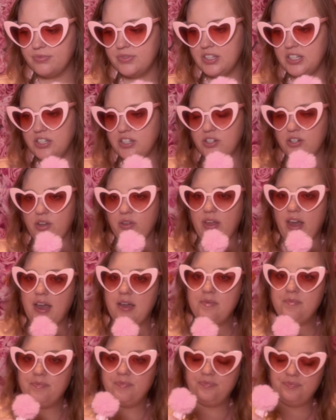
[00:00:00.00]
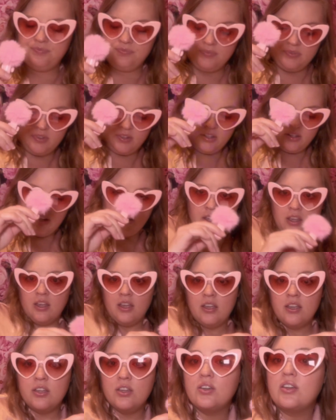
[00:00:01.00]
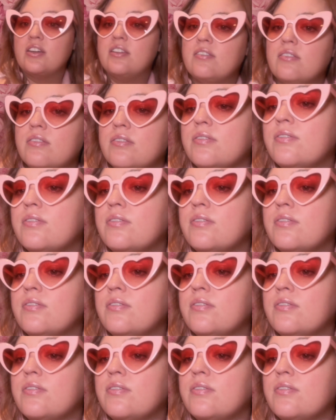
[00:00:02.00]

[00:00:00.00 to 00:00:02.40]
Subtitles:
Did you know that? You can